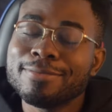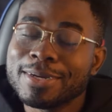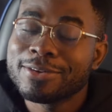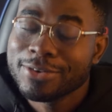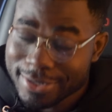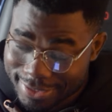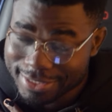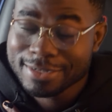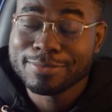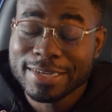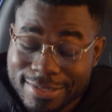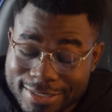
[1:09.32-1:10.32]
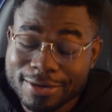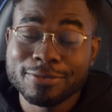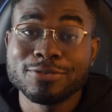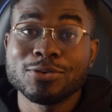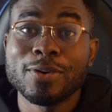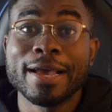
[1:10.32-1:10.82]
am a Christian
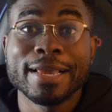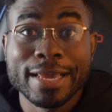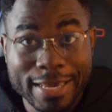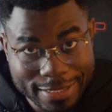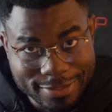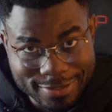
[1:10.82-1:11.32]
myself, so I get